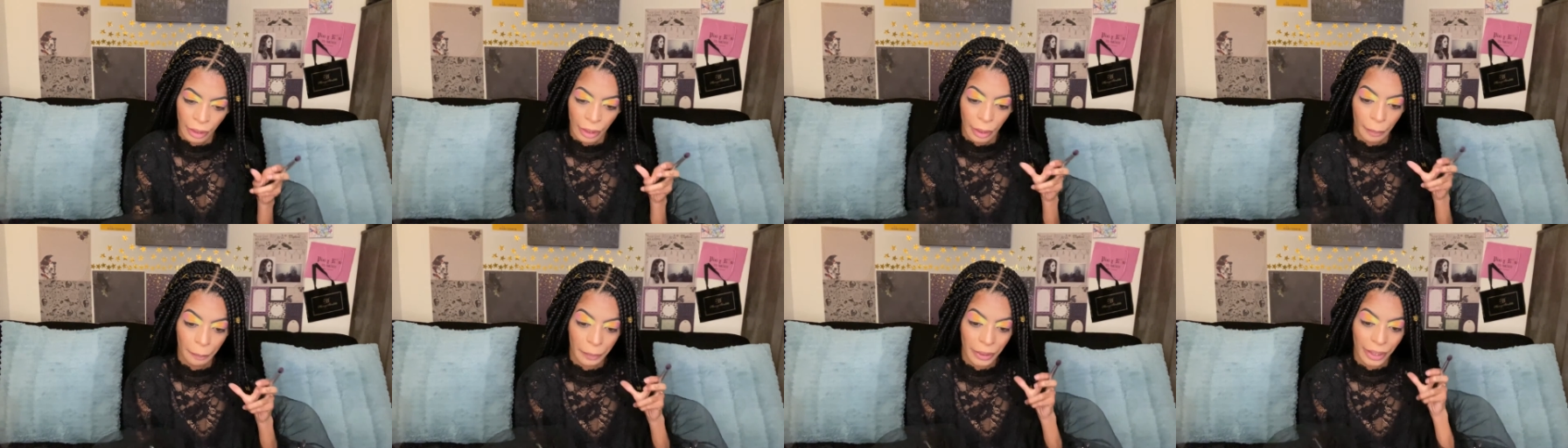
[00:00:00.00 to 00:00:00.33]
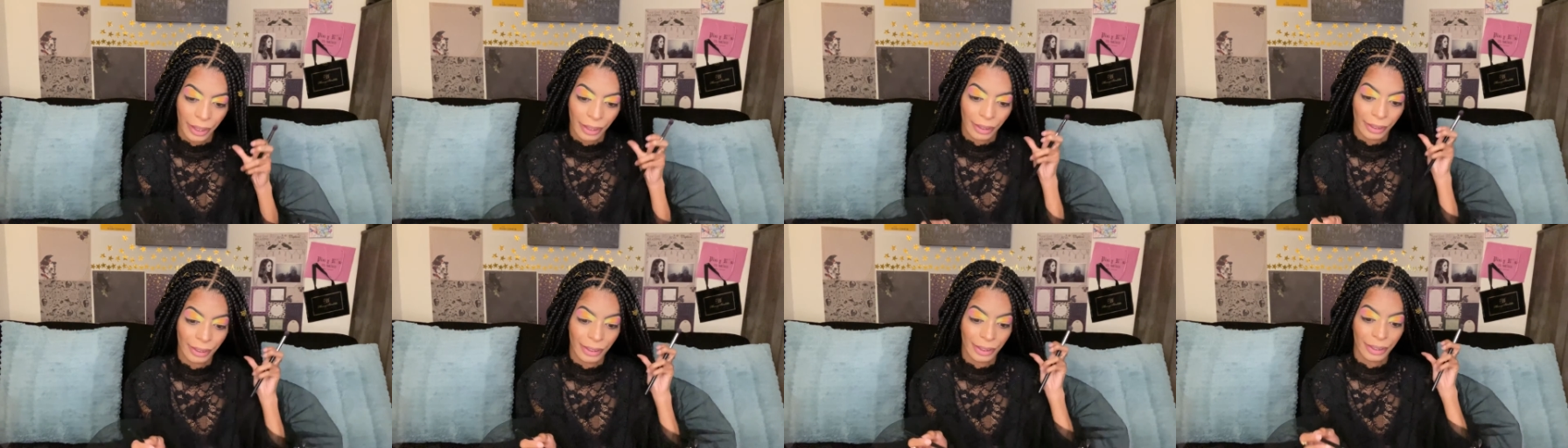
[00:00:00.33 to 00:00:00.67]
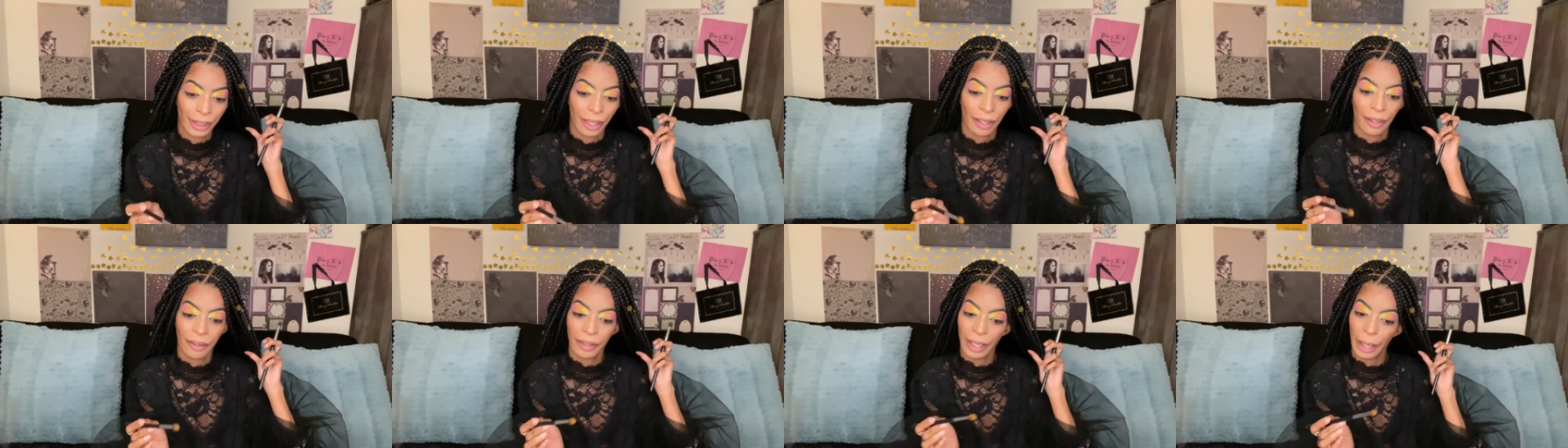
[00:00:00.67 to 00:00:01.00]
because
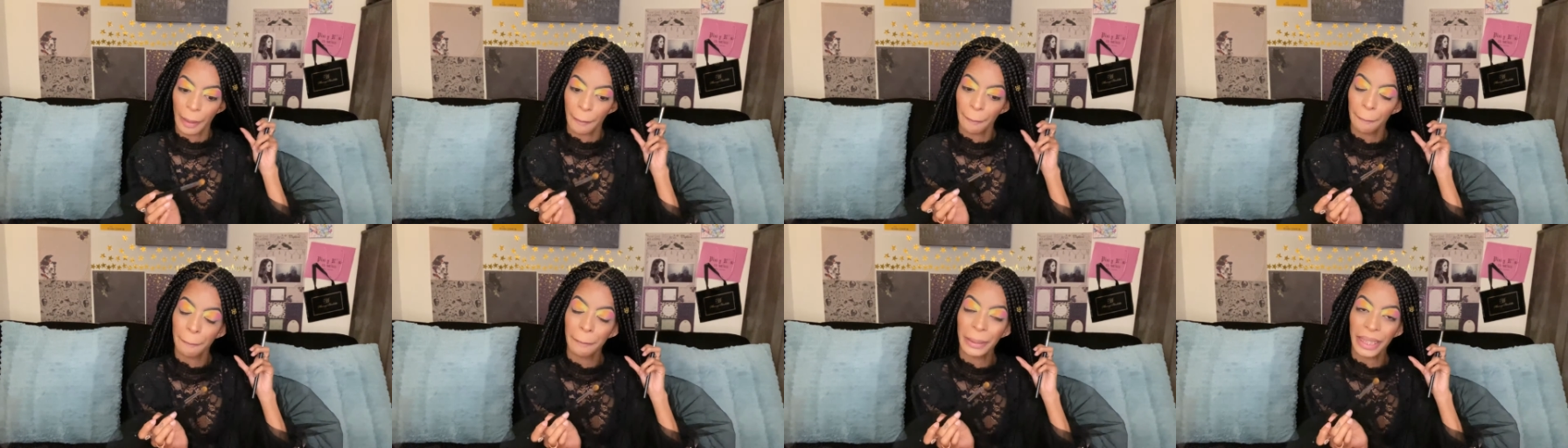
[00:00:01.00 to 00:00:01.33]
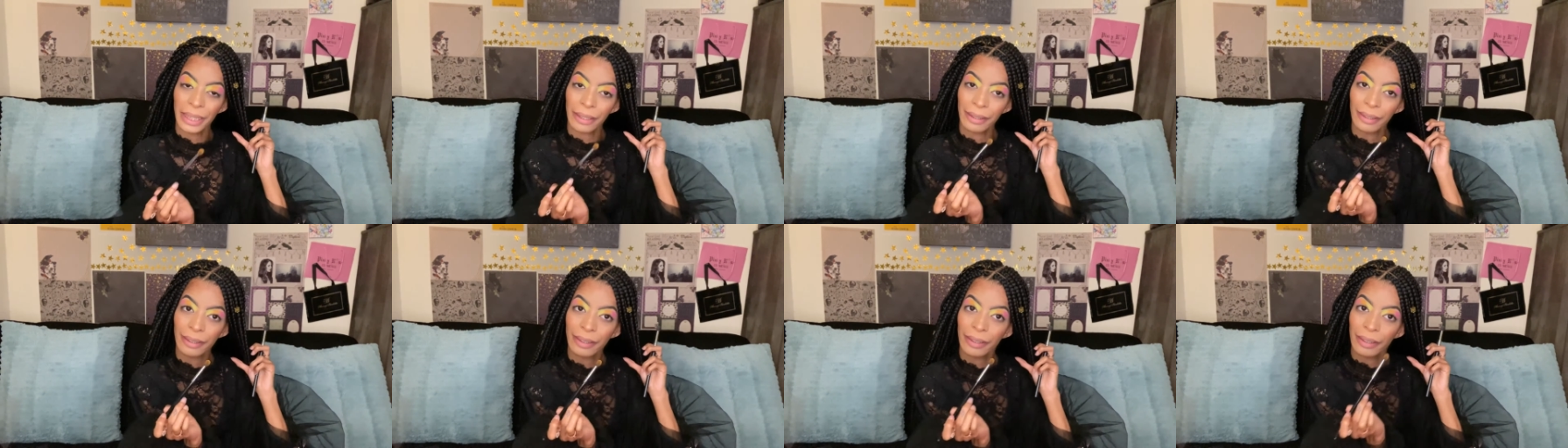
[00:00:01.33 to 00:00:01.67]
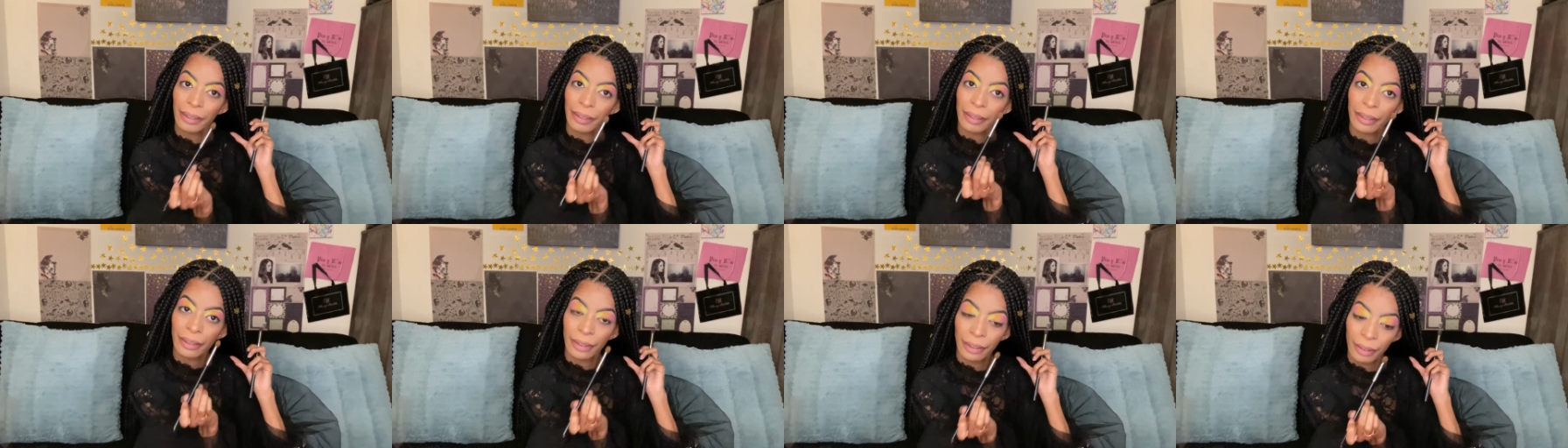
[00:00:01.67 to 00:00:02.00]
that pink
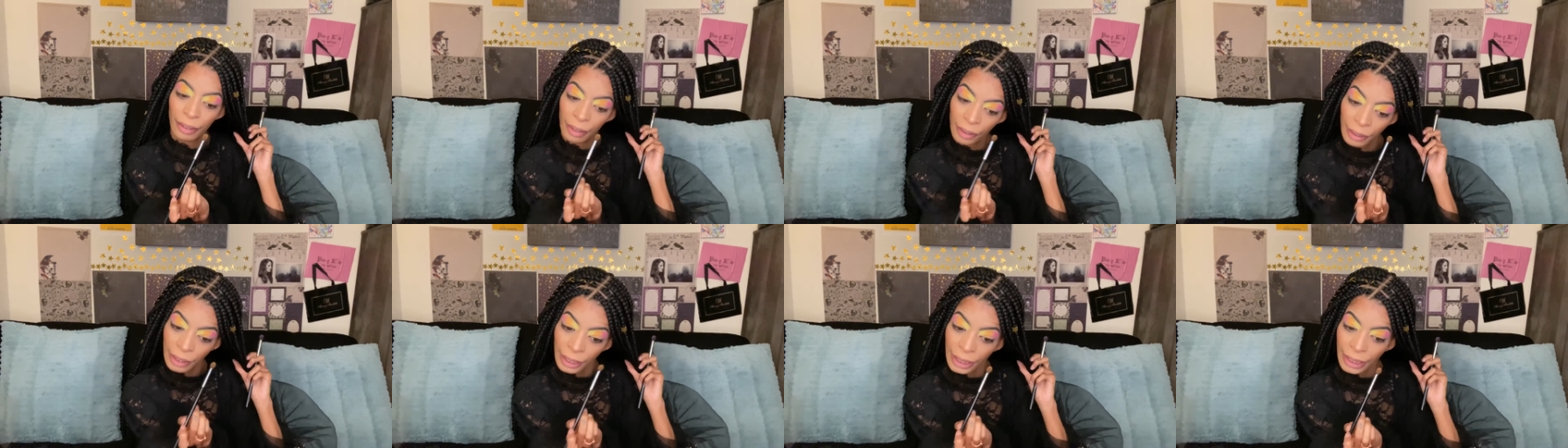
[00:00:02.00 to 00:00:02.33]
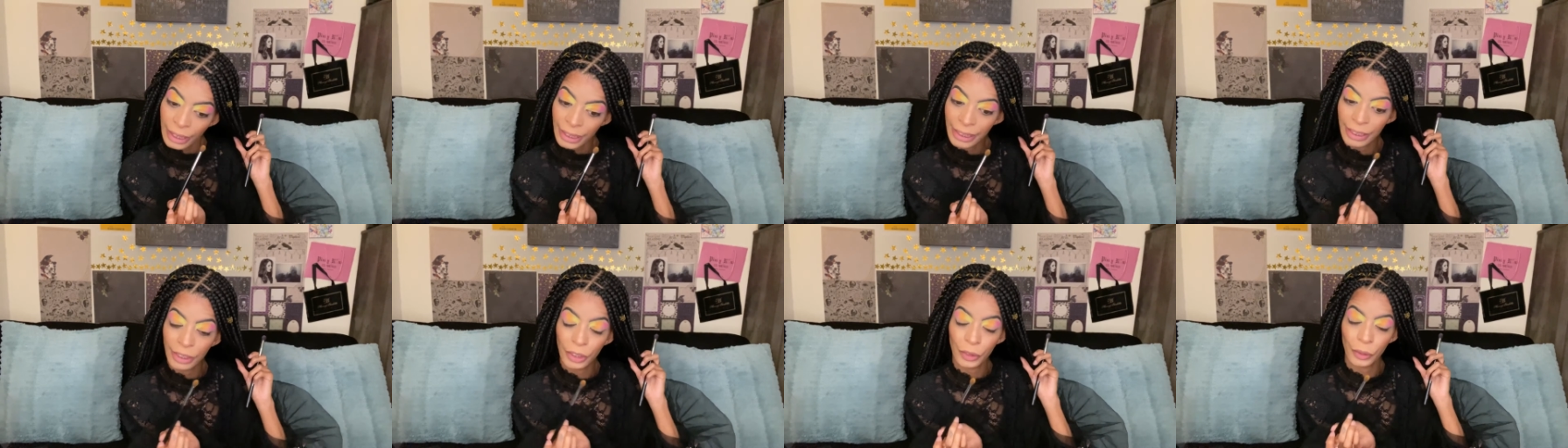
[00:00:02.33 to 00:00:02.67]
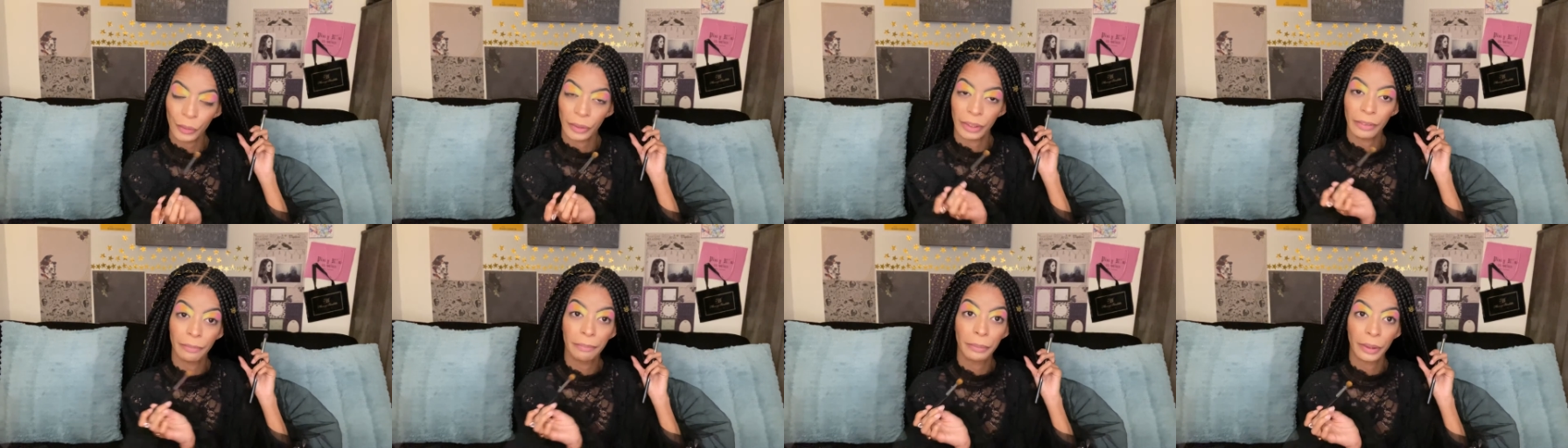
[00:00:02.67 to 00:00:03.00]
is
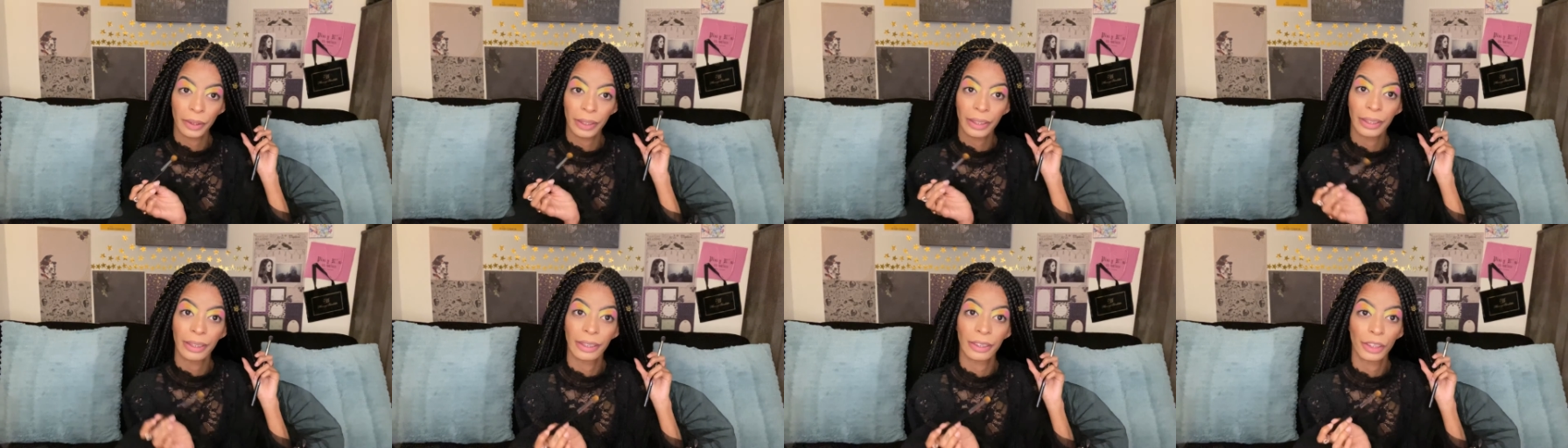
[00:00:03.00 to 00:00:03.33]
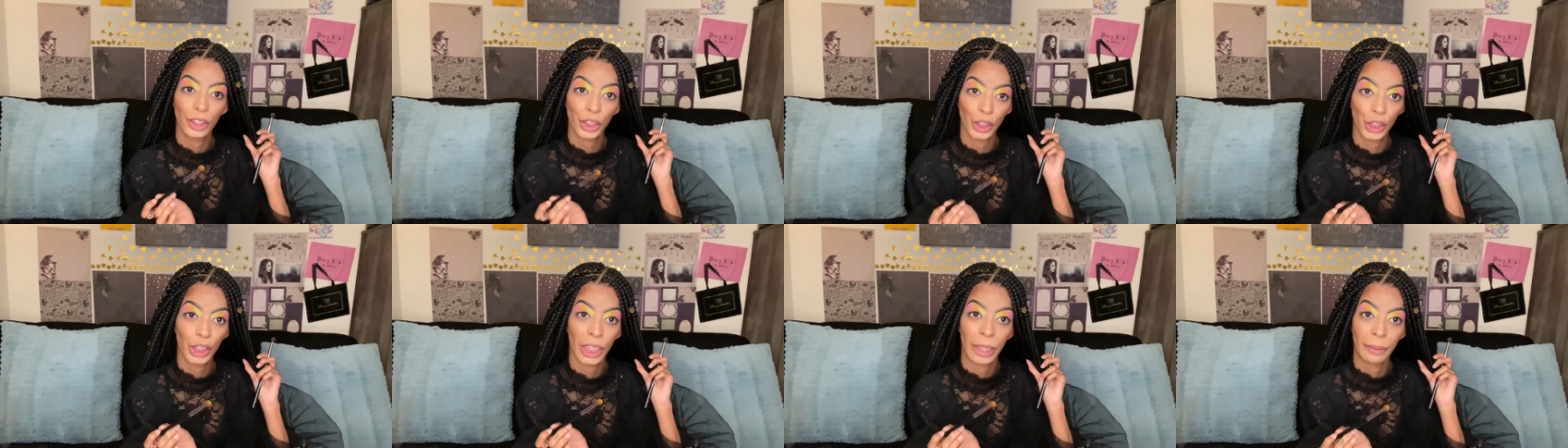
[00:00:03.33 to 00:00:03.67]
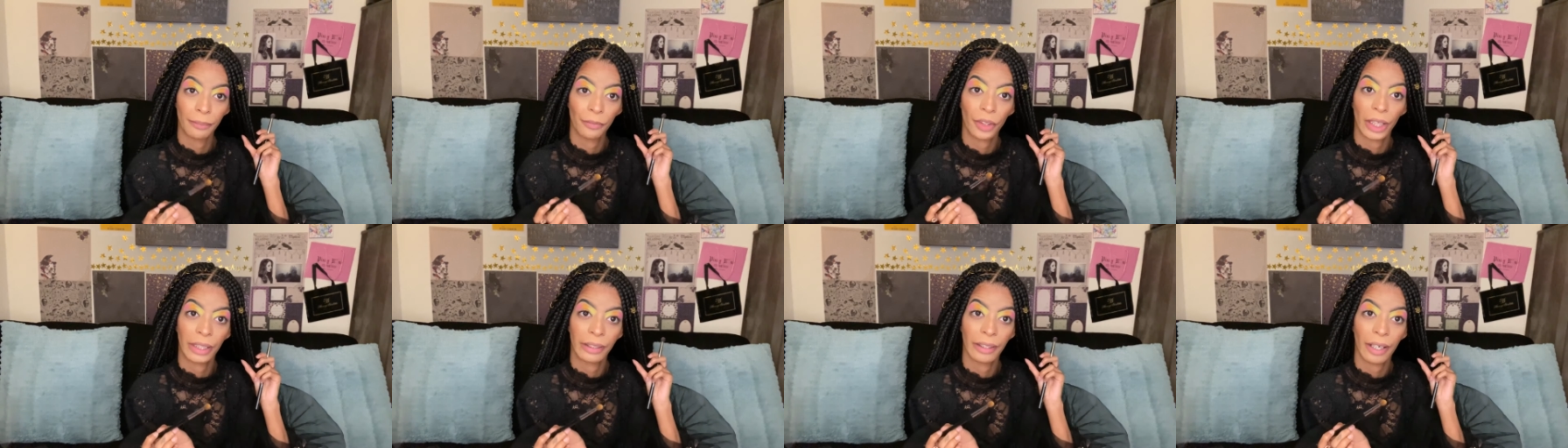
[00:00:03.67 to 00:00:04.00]
sort of putting it to shame
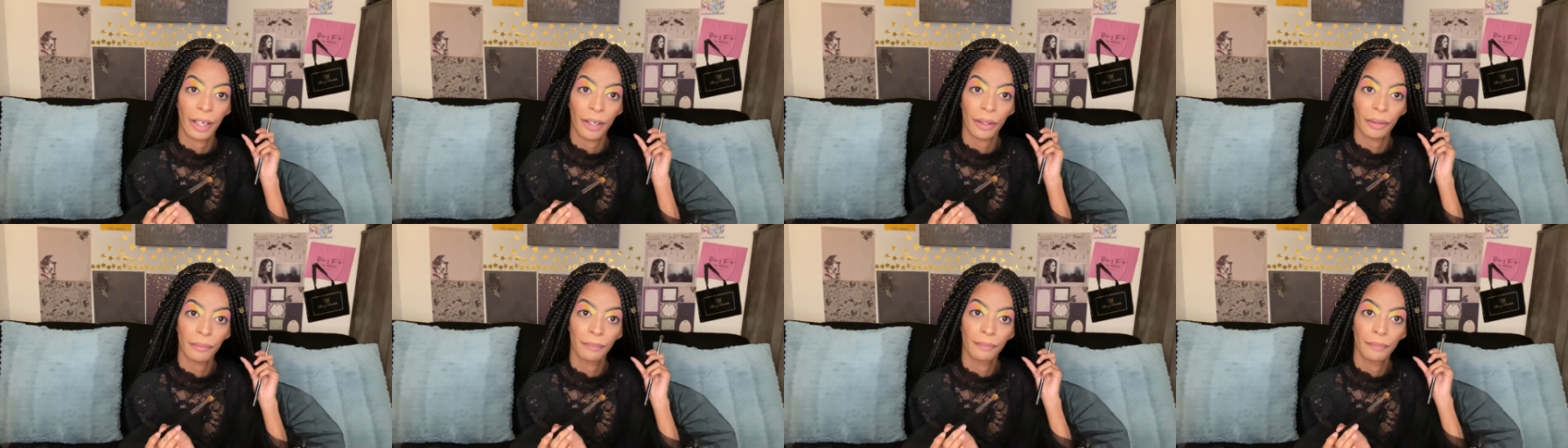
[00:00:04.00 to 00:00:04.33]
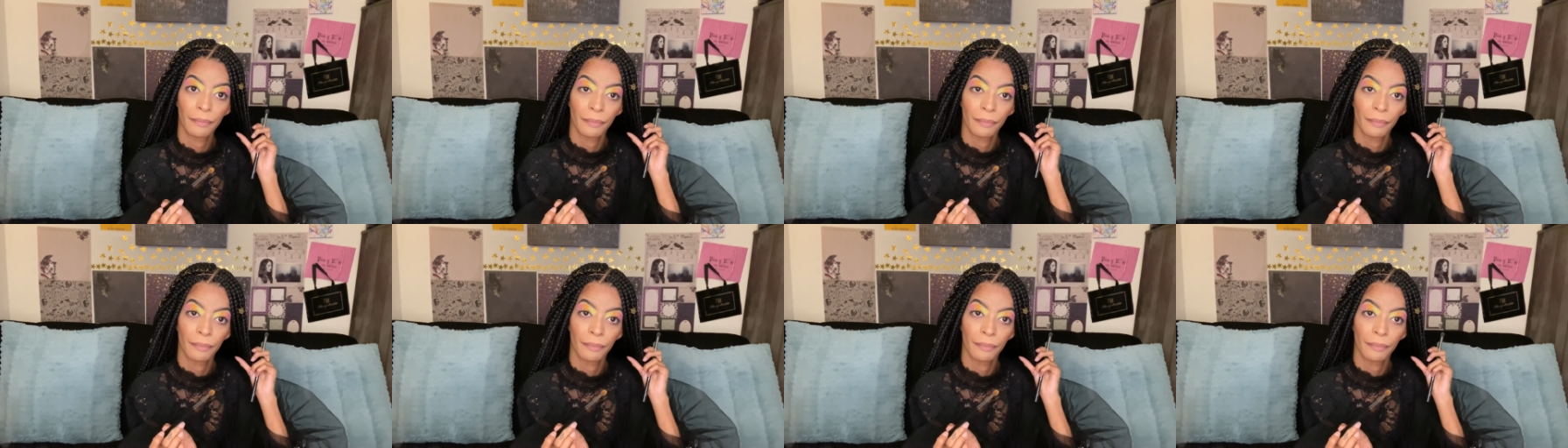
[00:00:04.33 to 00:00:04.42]
right now.